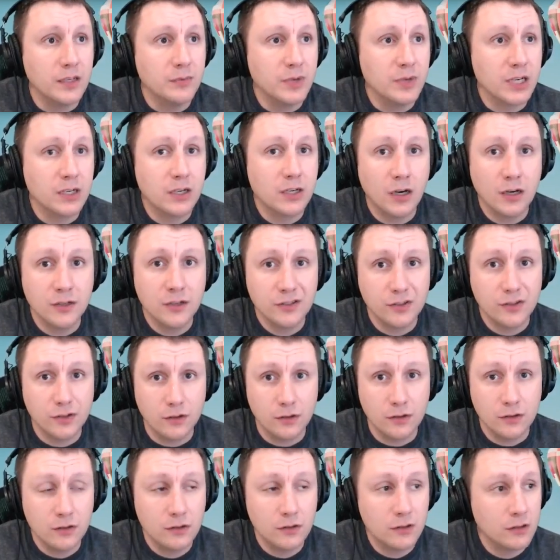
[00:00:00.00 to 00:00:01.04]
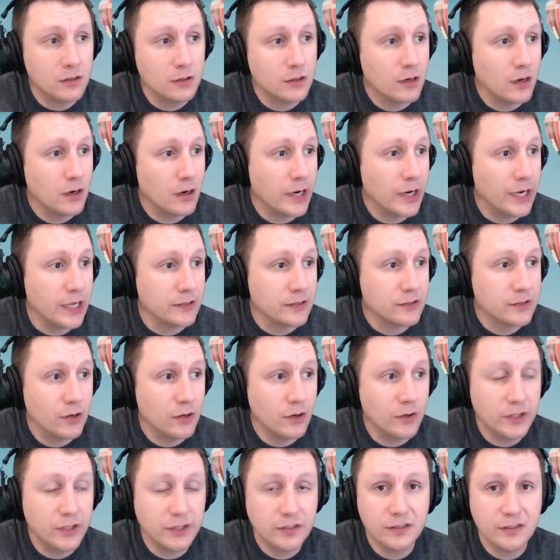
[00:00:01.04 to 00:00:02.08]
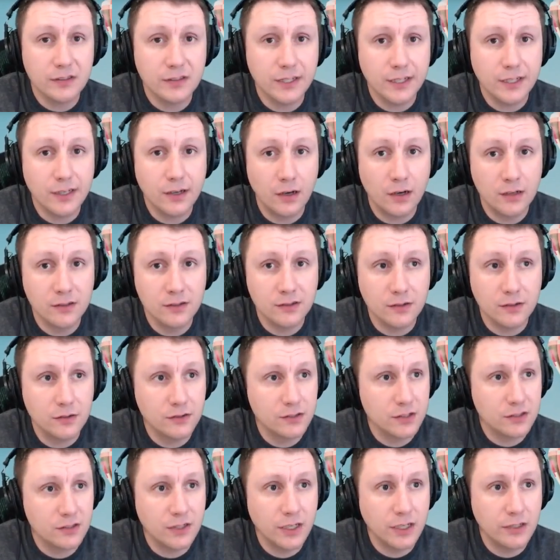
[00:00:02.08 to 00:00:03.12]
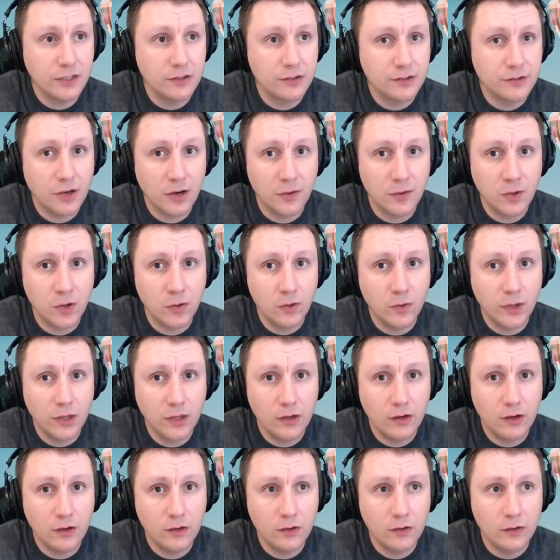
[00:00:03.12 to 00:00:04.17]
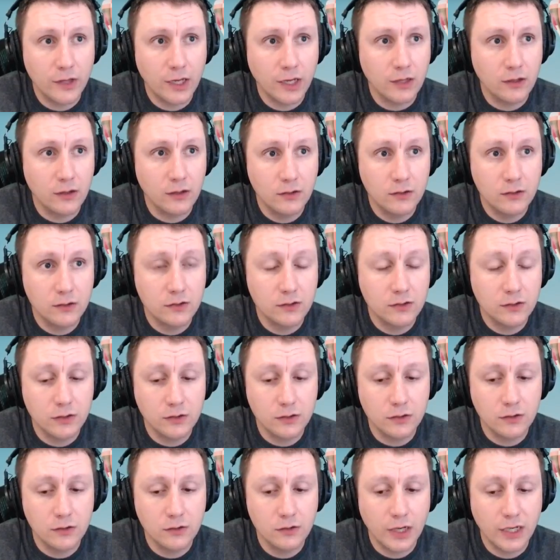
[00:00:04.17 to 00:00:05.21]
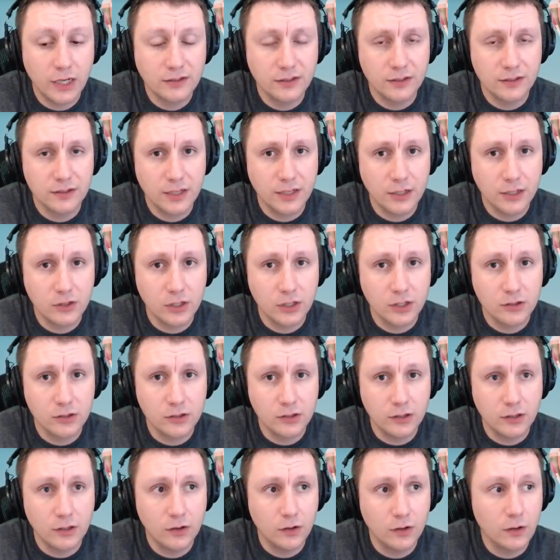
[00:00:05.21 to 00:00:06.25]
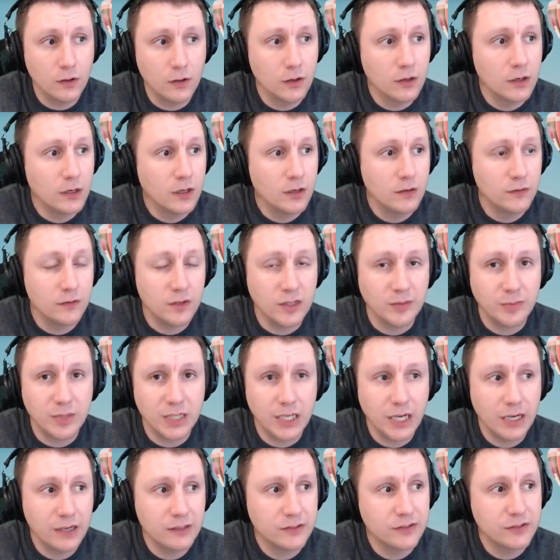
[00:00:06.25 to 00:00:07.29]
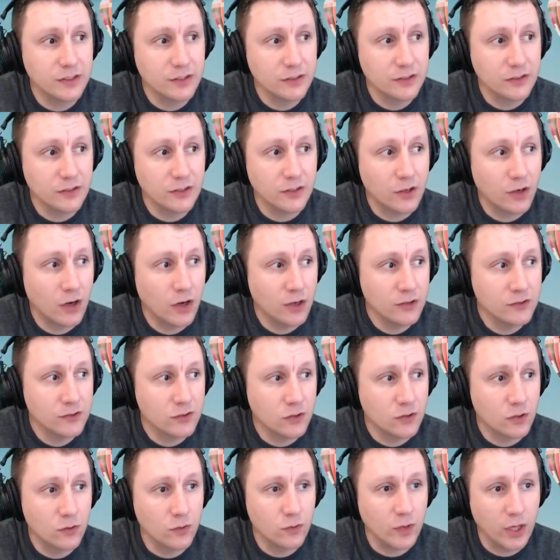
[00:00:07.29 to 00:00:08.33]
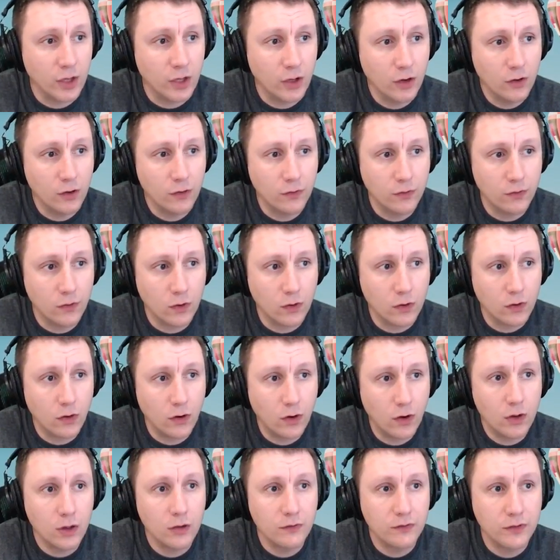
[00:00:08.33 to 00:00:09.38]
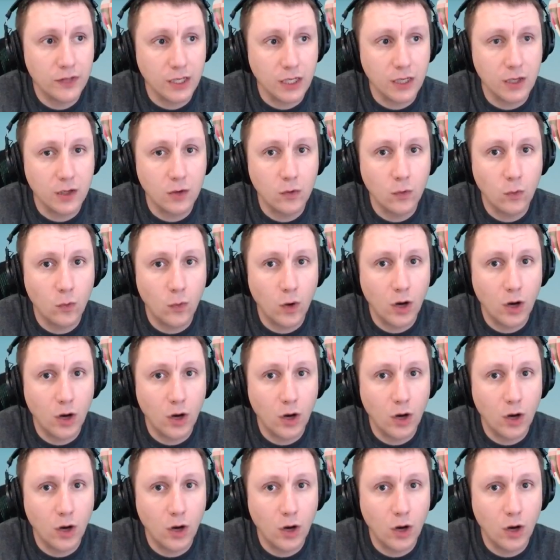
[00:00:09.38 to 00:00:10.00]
Debug console. All right, so this is the console, just like your terminal window that you use to SSH into your VPS. This is a console window for all of the